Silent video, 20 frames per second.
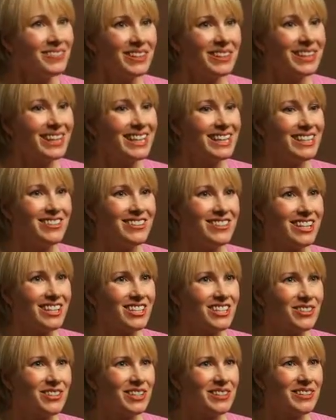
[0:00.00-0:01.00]
Well, thank you,
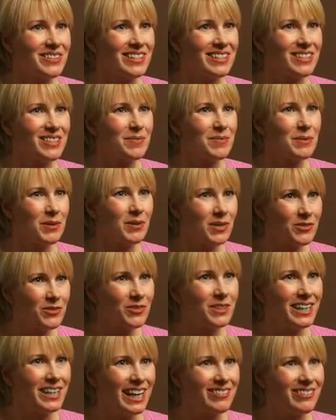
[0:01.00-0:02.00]
Joshua. It's been
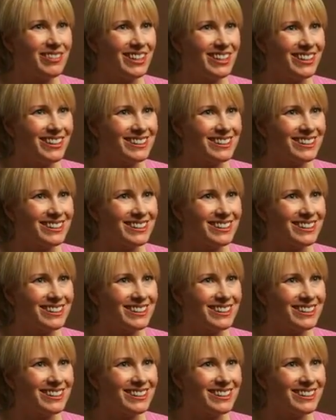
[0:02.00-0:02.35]
wonderful to have you